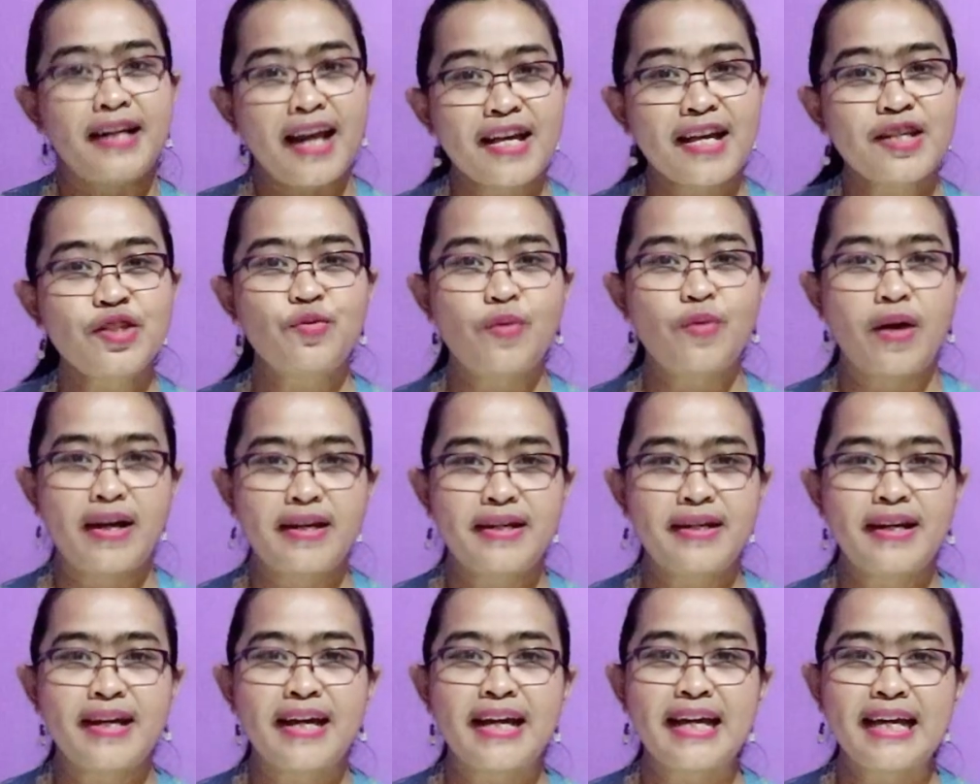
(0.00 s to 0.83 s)
The last
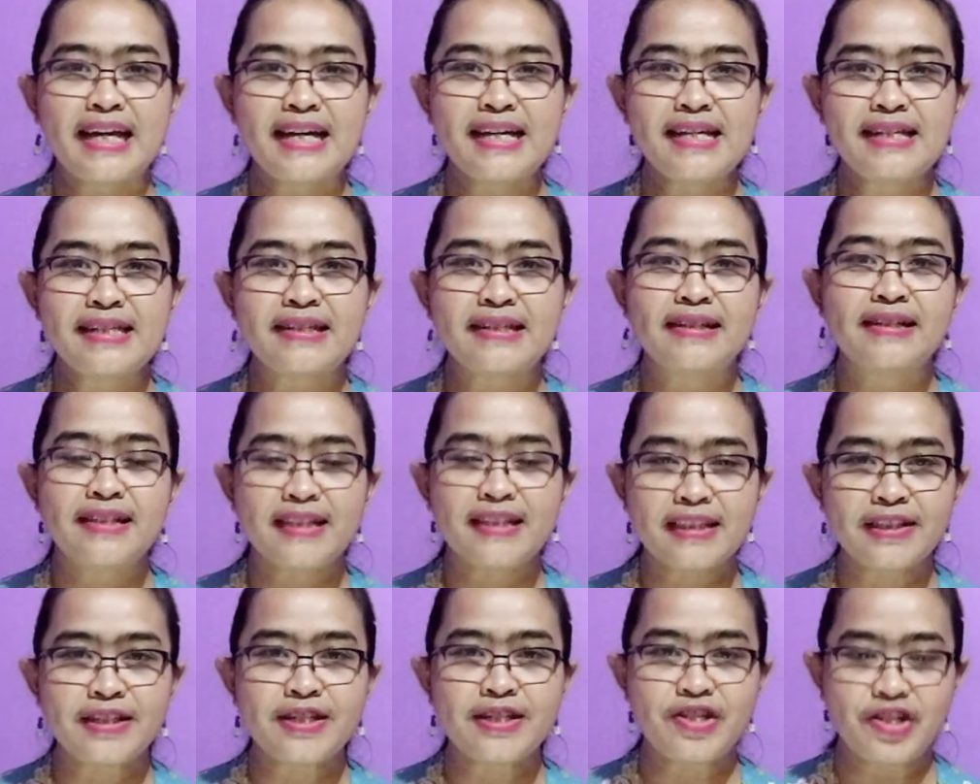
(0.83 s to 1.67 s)
one is
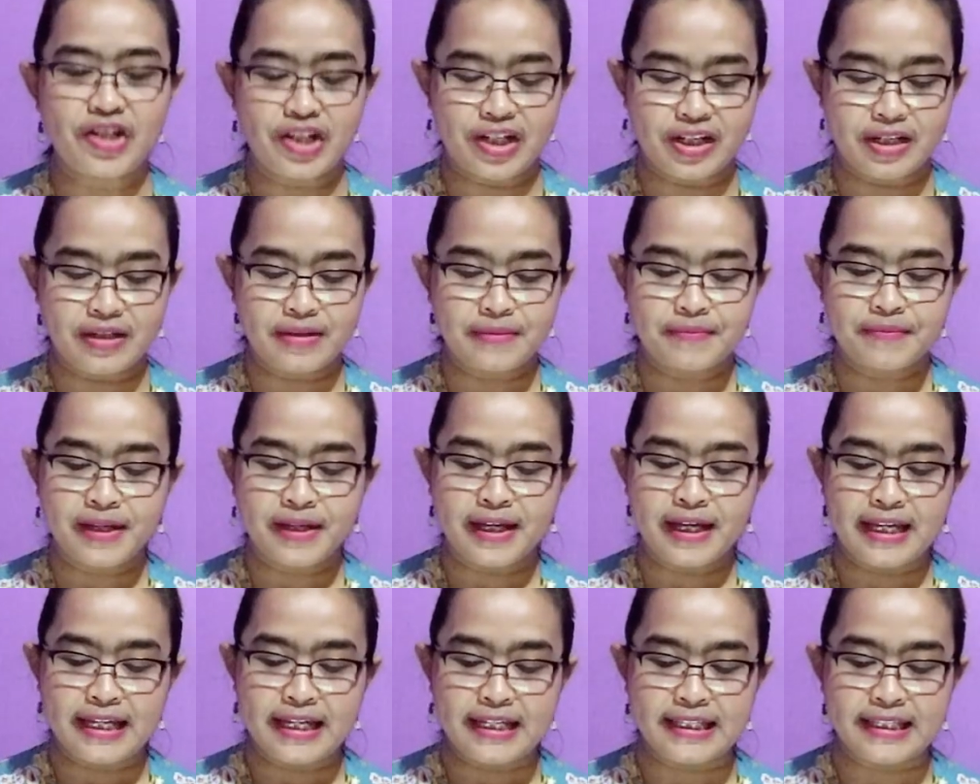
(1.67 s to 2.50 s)
literature
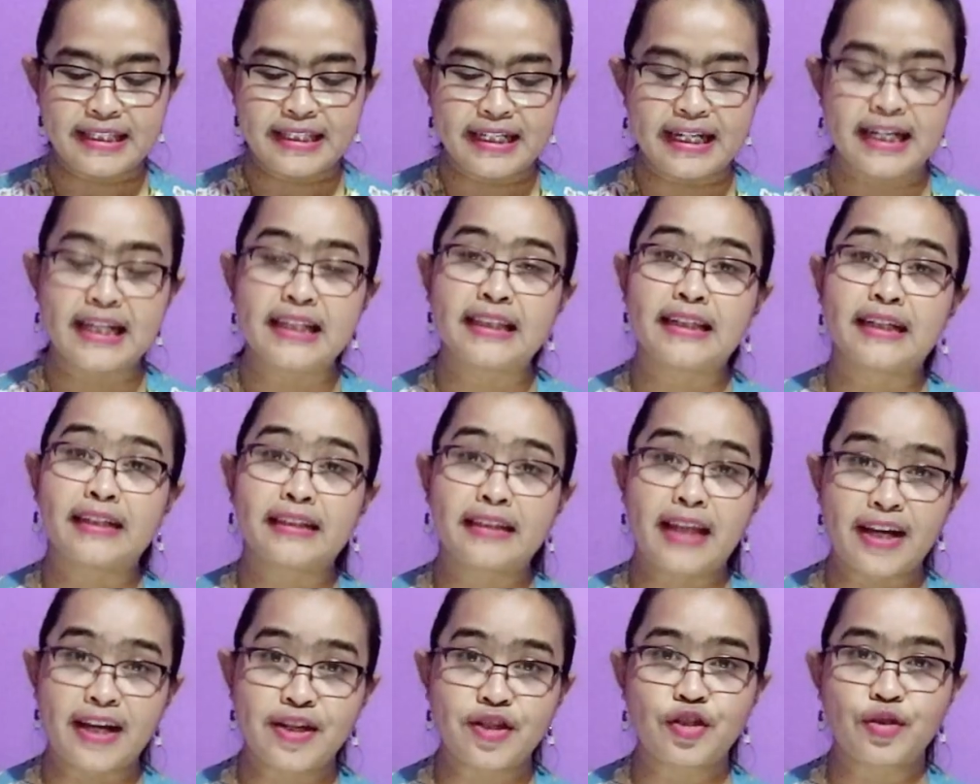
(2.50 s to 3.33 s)
is
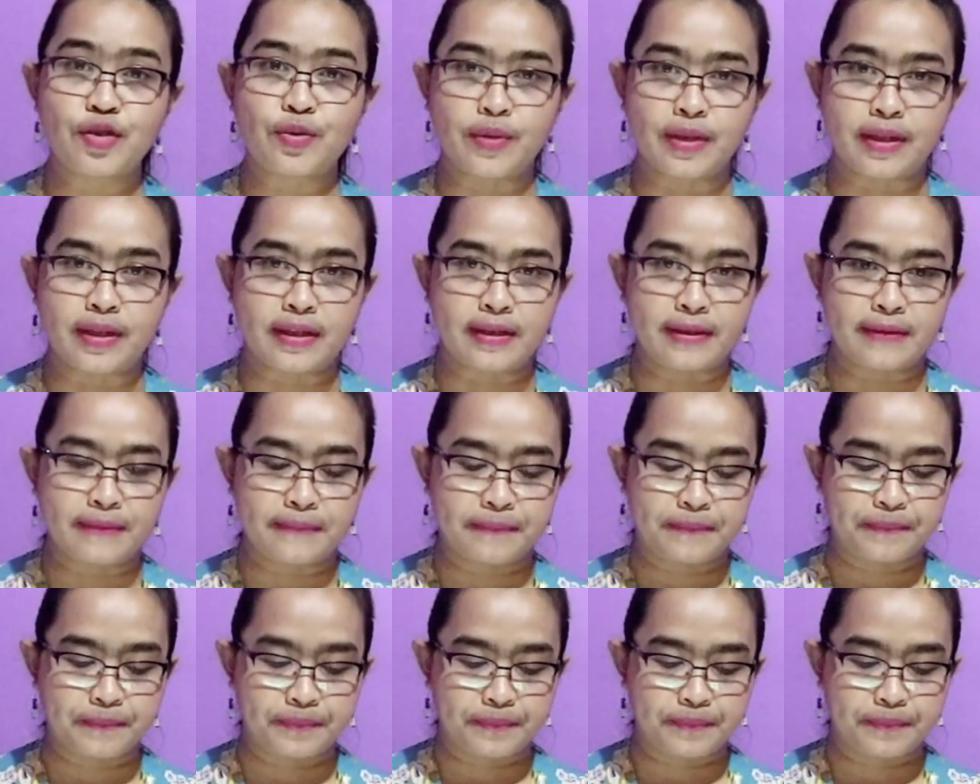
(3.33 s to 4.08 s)
intertextual.